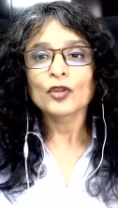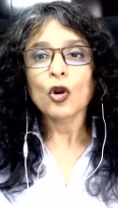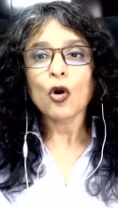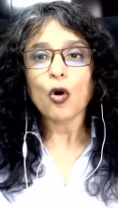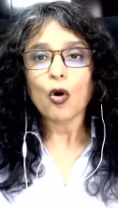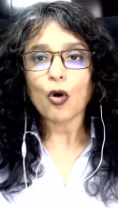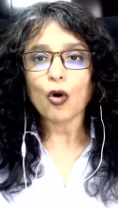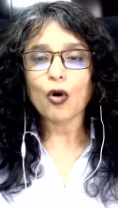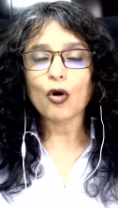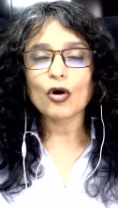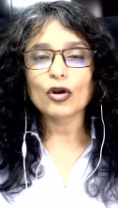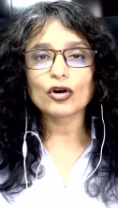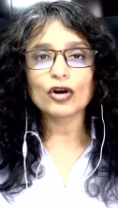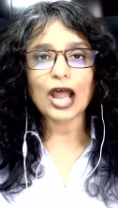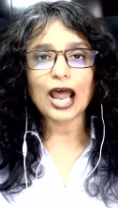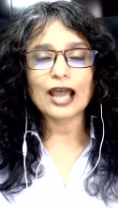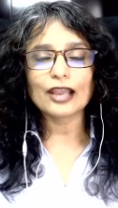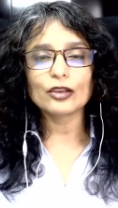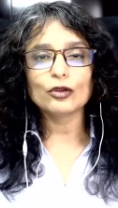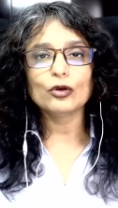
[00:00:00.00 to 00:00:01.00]
Or
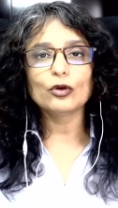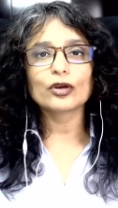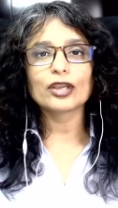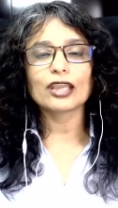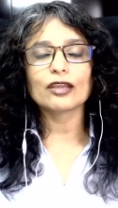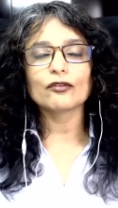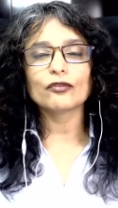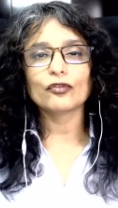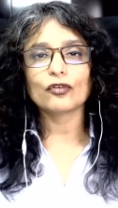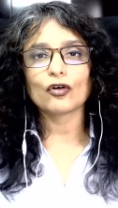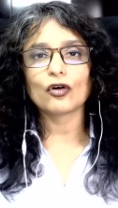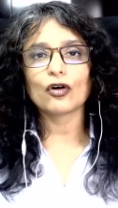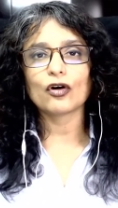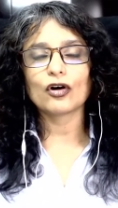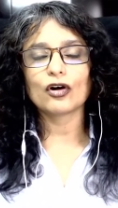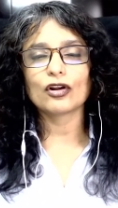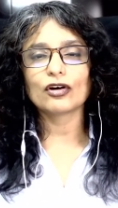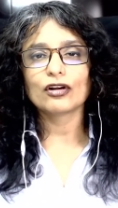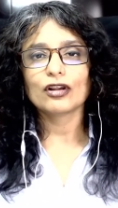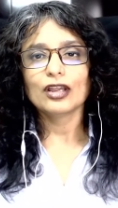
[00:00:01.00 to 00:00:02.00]
are you looking
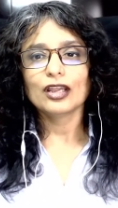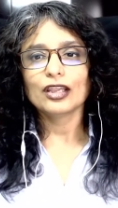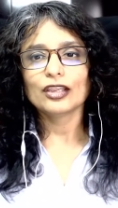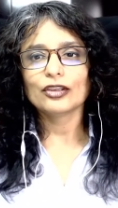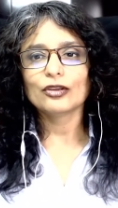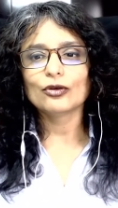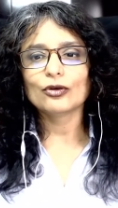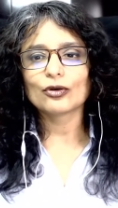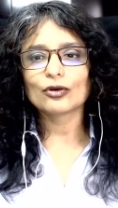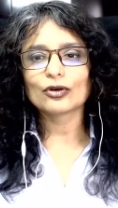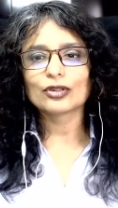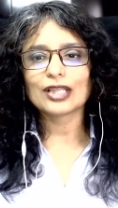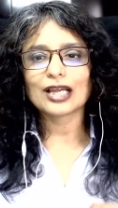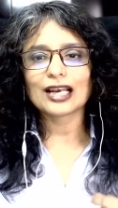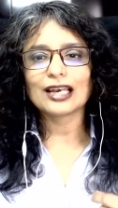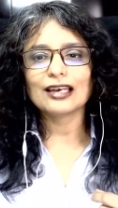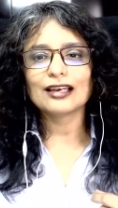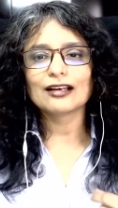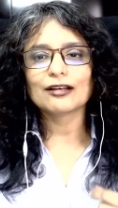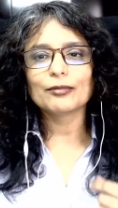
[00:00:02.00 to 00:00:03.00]
for,
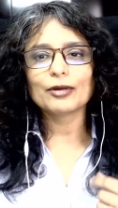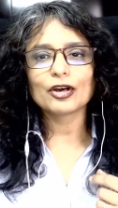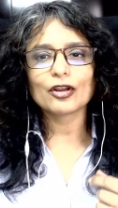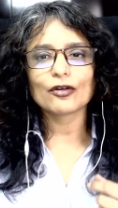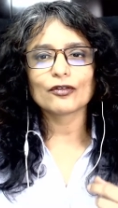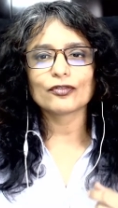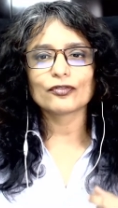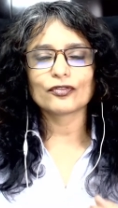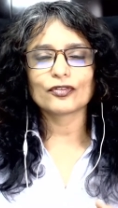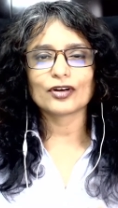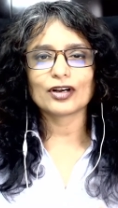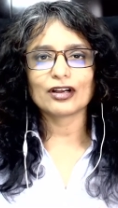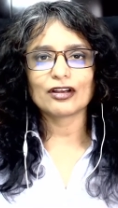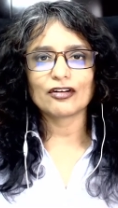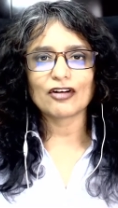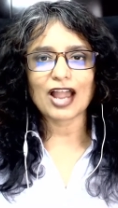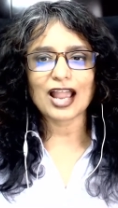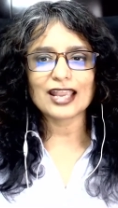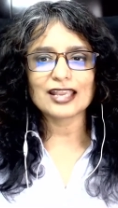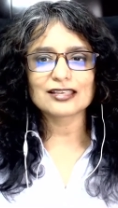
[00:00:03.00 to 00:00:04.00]
that little bit of
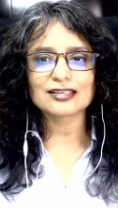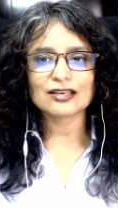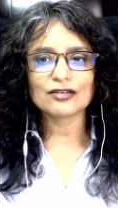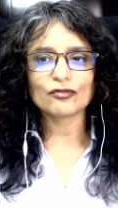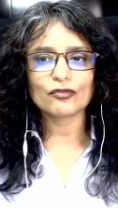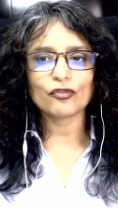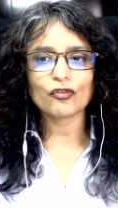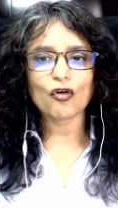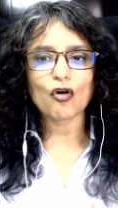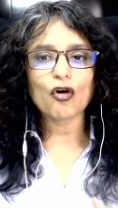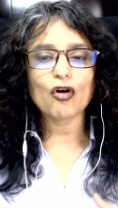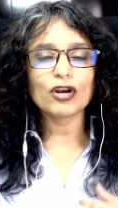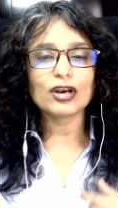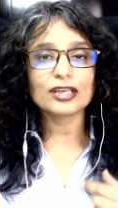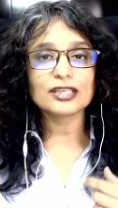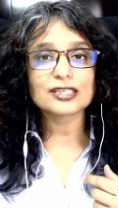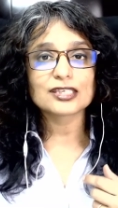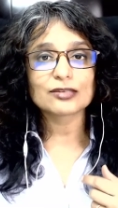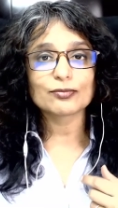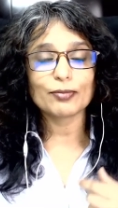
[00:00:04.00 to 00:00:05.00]
rise and fall
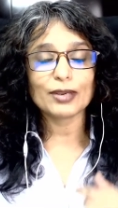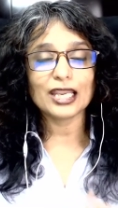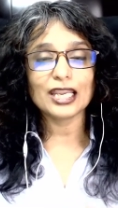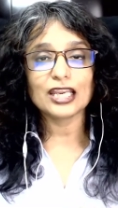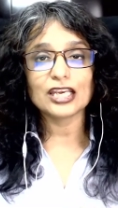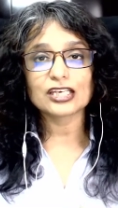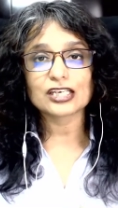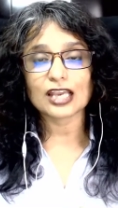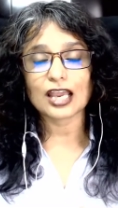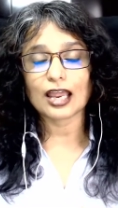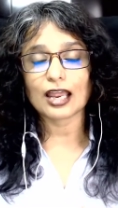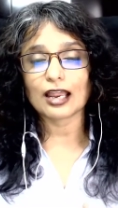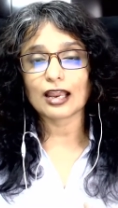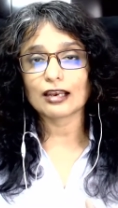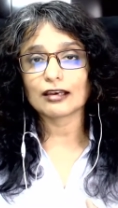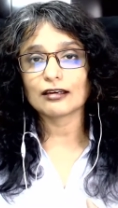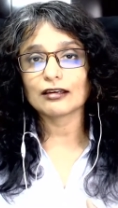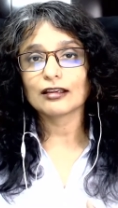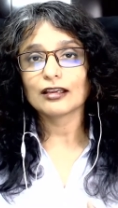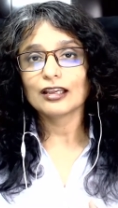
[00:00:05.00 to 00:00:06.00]
in speech
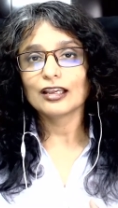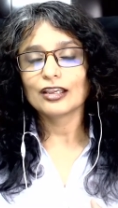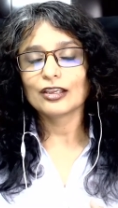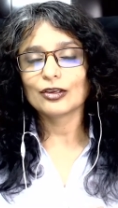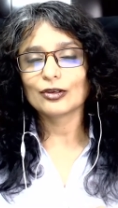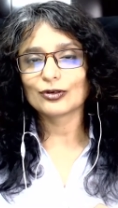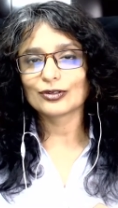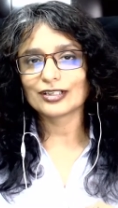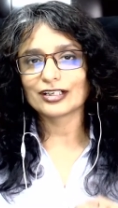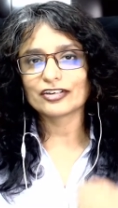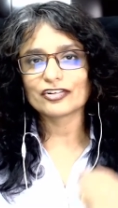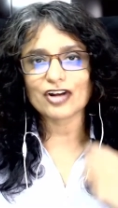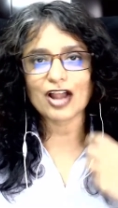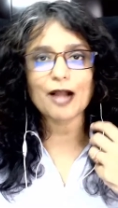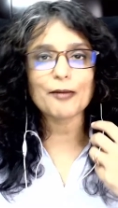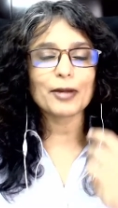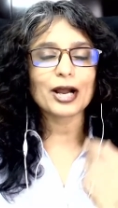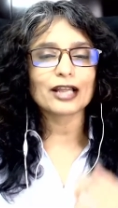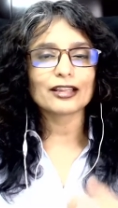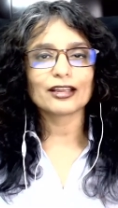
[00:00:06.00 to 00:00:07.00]
and, the
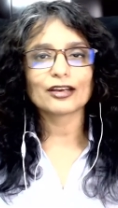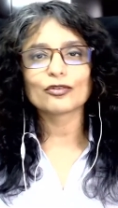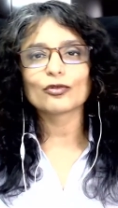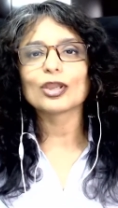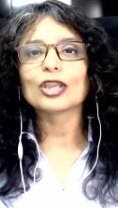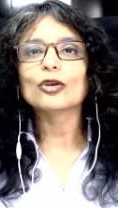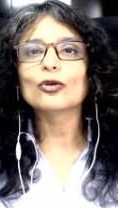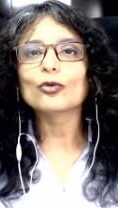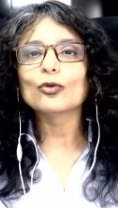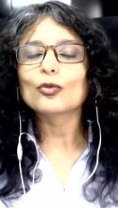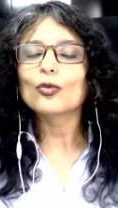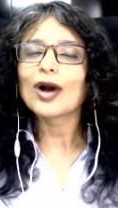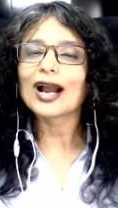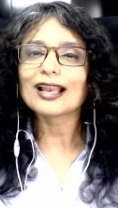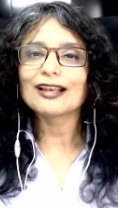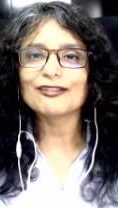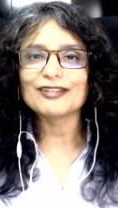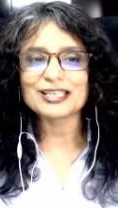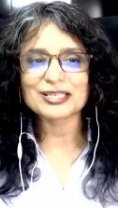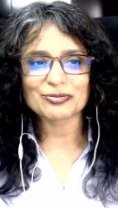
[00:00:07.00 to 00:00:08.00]
drama that we do
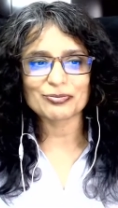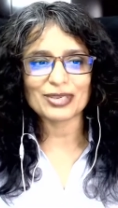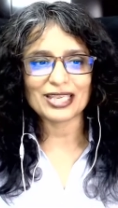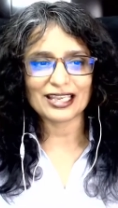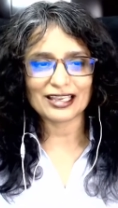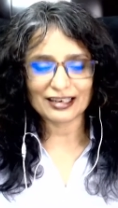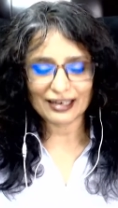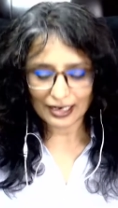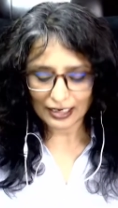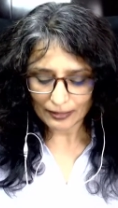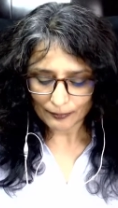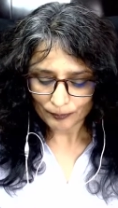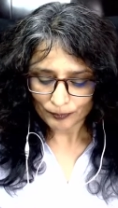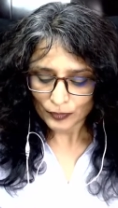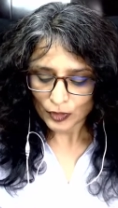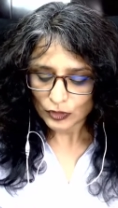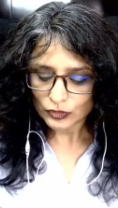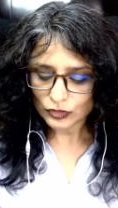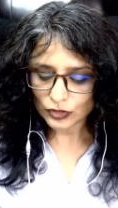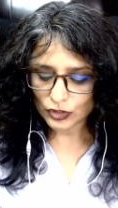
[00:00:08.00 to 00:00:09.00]
while we speak, right?
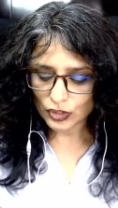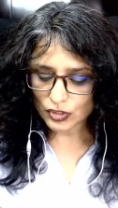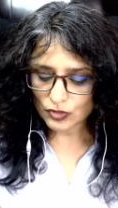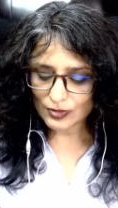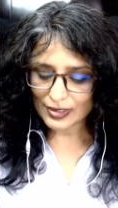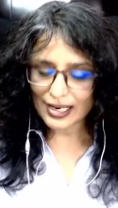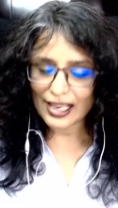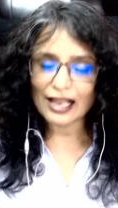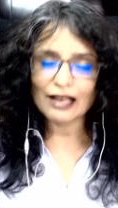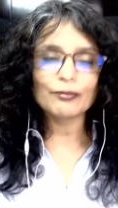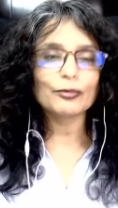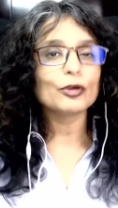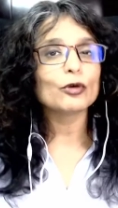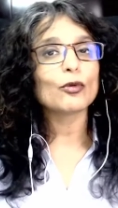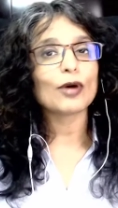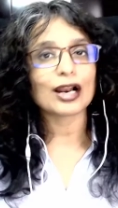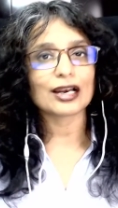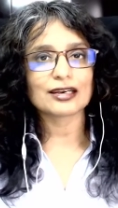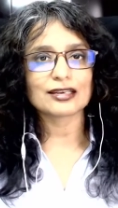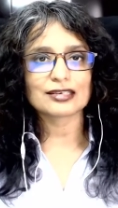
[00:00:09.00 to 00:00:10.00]
So this will help
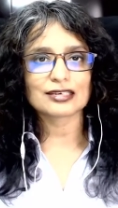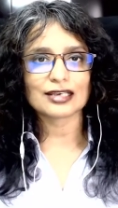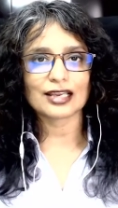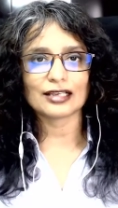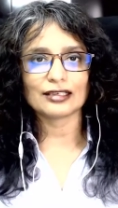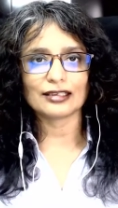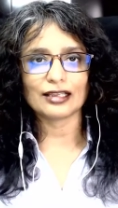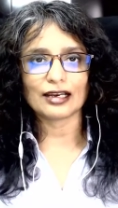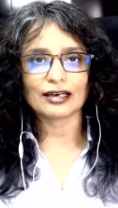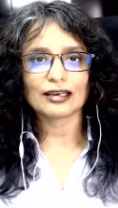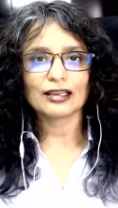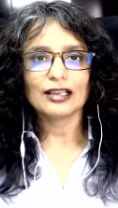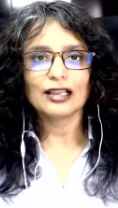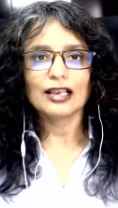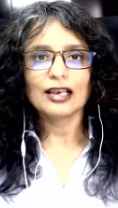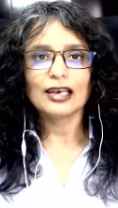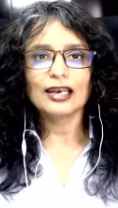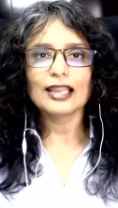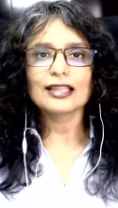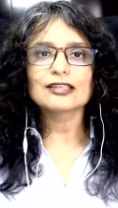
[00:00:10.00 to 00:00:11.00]
you understand that.
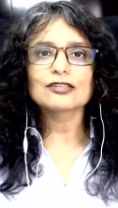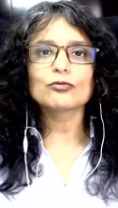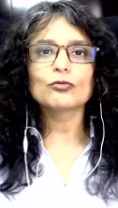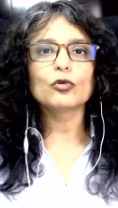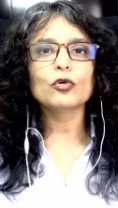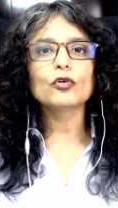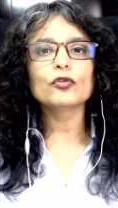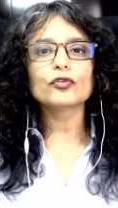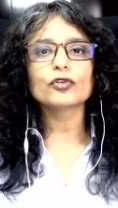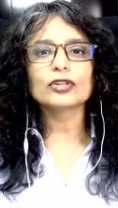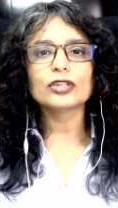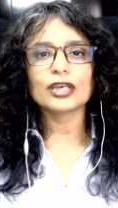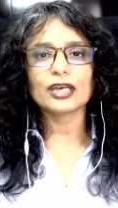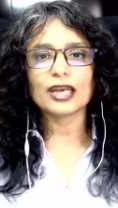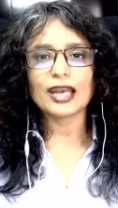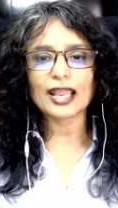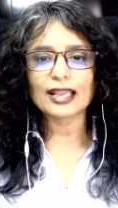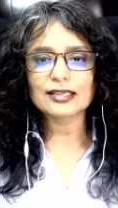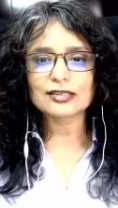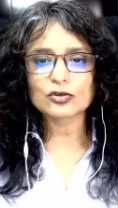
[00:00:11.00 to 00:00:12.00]
Let's move to the
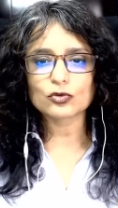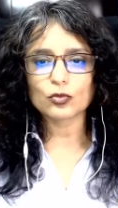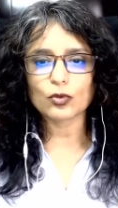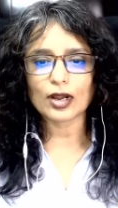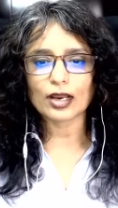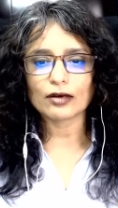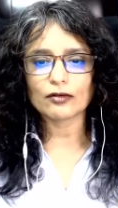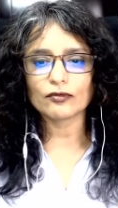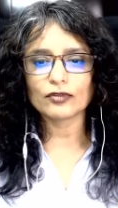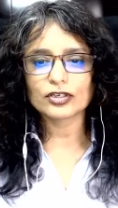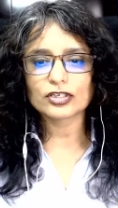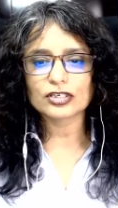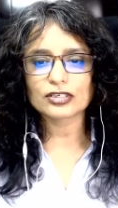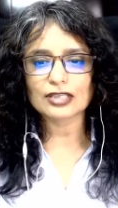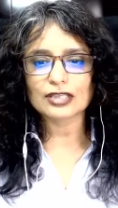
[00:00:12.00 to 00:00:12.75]
next one, which is